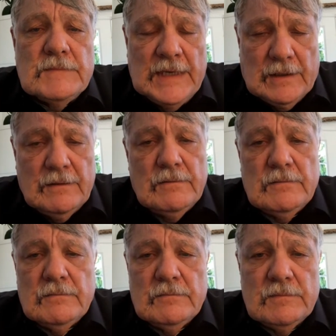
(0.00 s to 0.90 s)
Yeah,
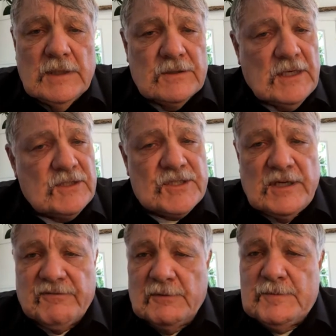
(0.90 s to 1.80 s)
they'll touch
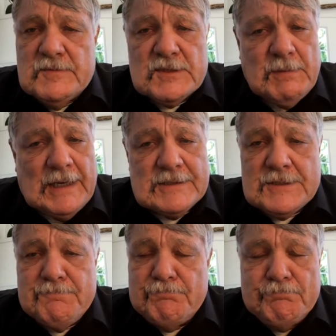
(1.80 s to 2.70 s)
several spots.